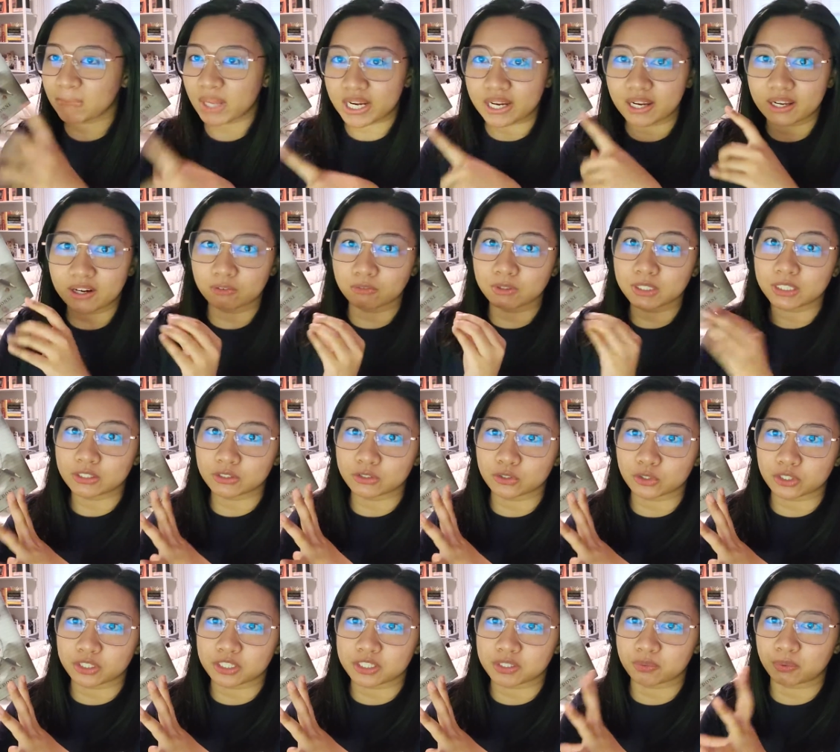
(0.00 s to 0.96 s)
Again, I really
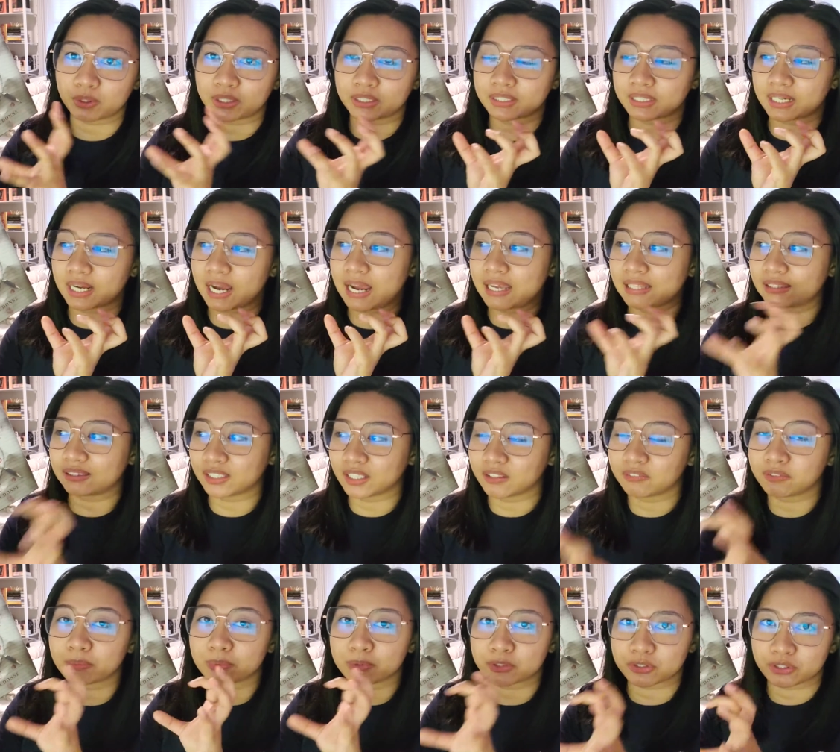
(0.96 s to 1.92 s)
enjoy this one. I
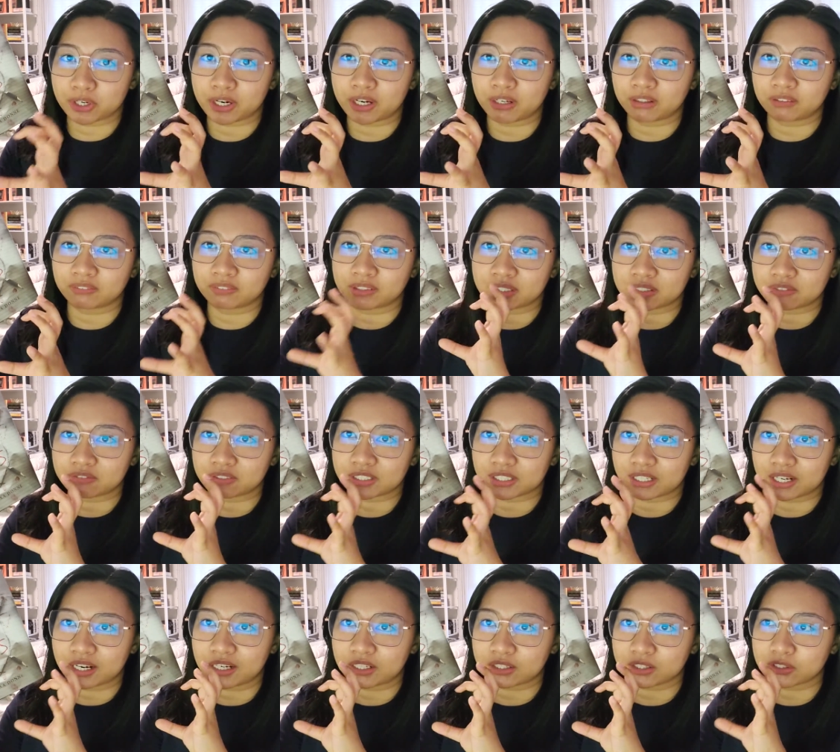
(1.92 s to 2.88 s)
love the portrayal of the
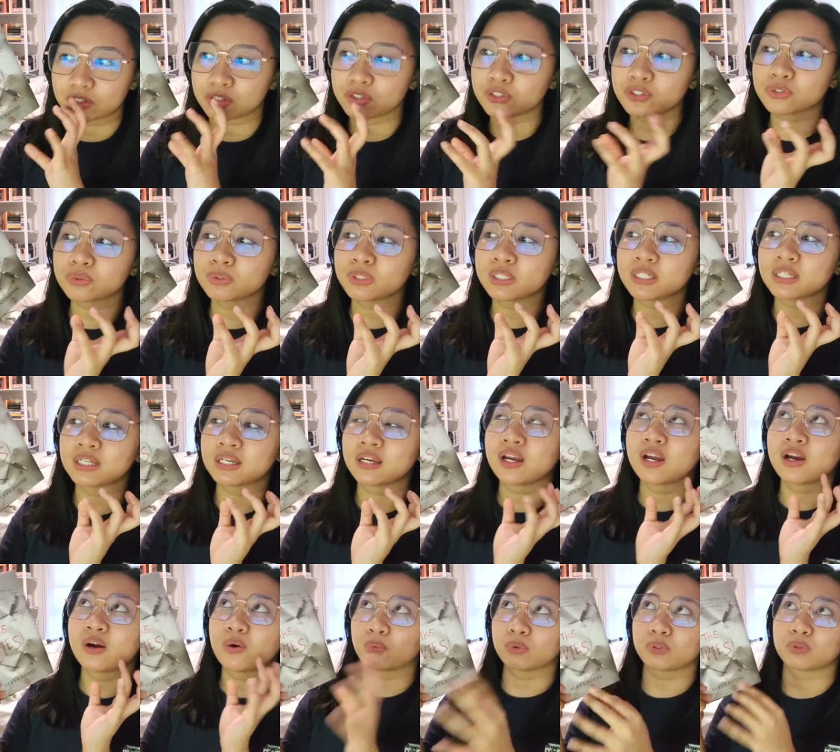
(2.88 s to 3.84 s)
different characters. Usually
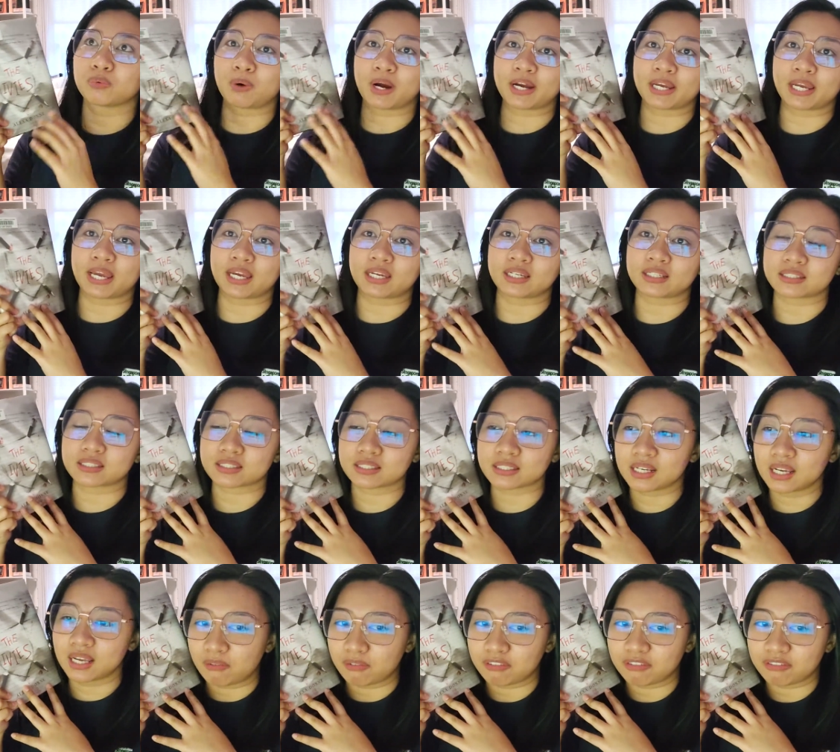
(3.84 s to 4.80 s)
with YAs,
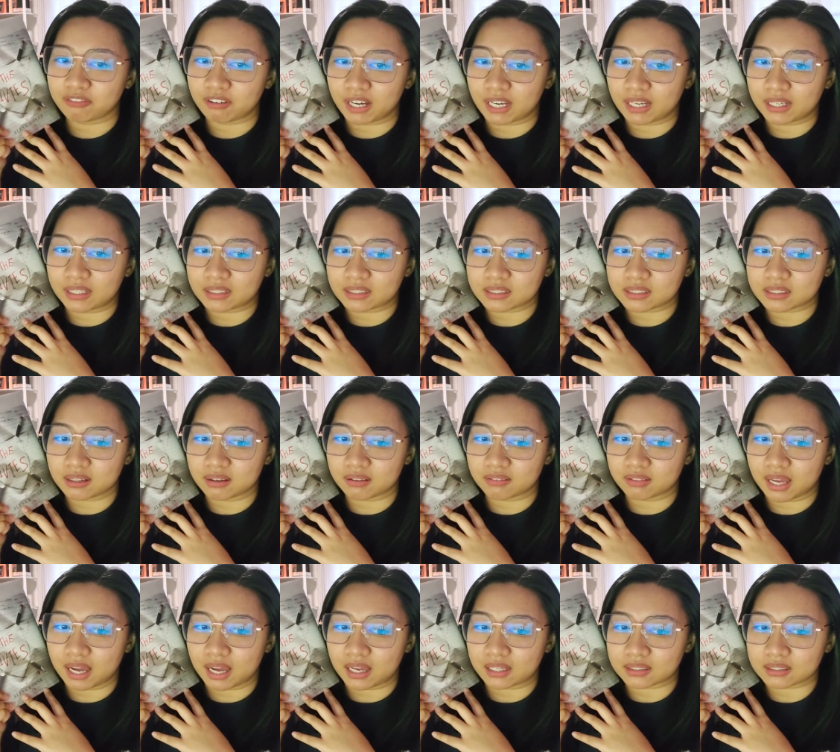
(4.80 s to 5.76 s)
I would find
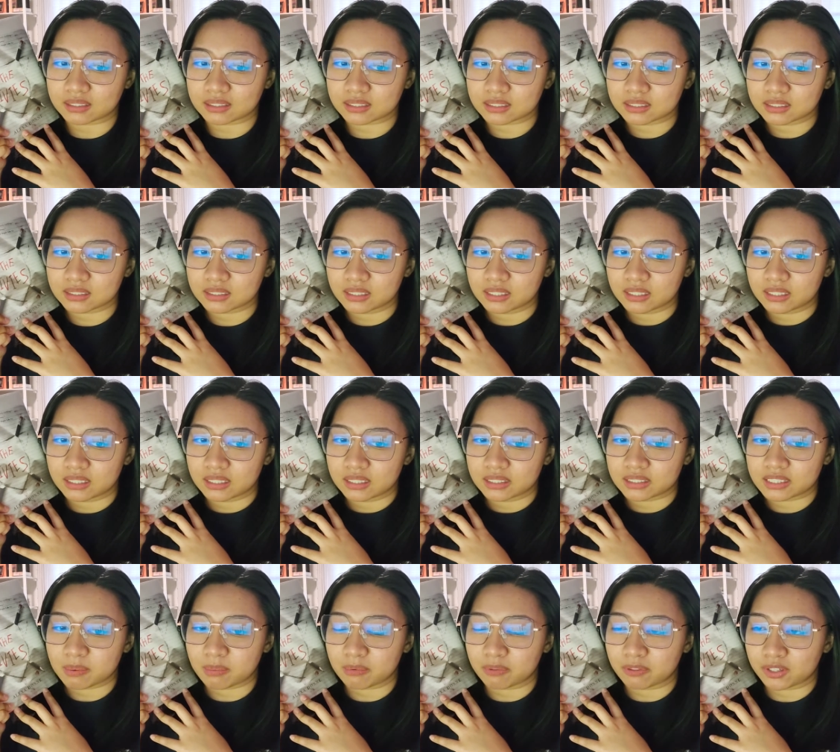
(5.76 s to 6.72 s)
that
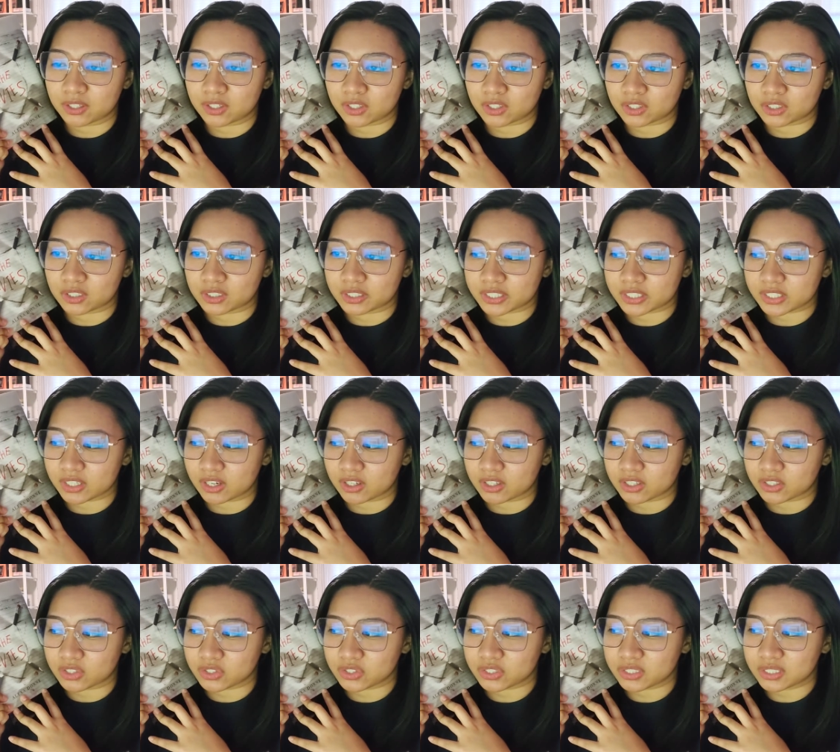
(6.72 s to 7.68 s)
some of the girls
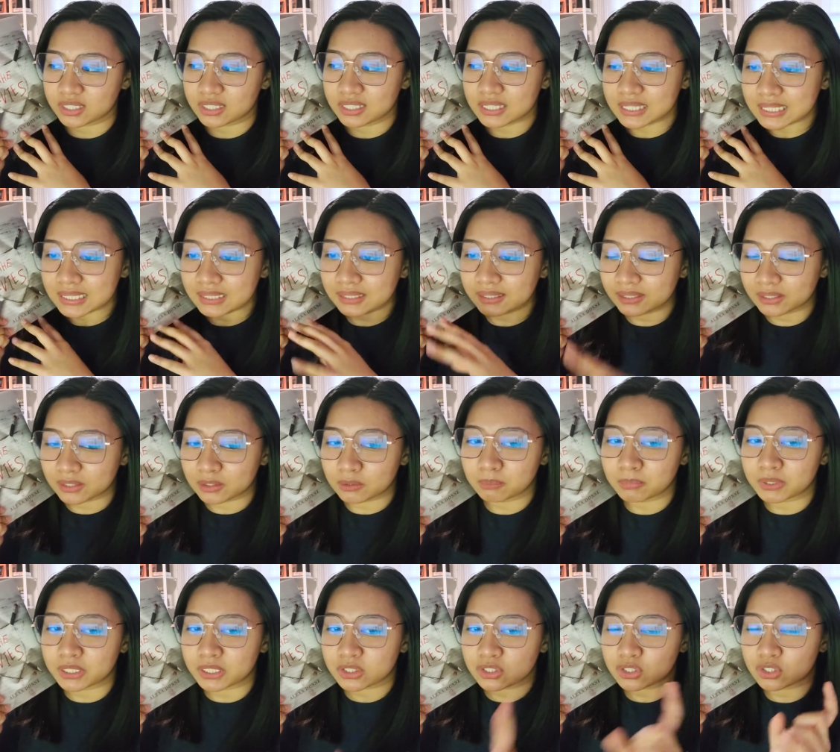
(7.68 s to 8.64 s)
are just, it's a little
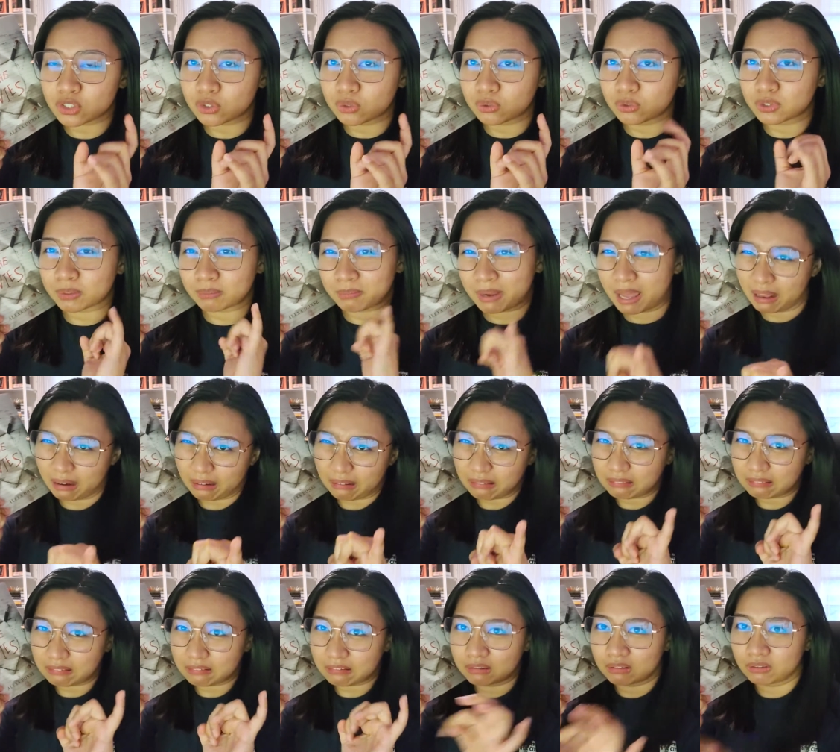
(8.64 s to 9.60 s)
bit too dramatic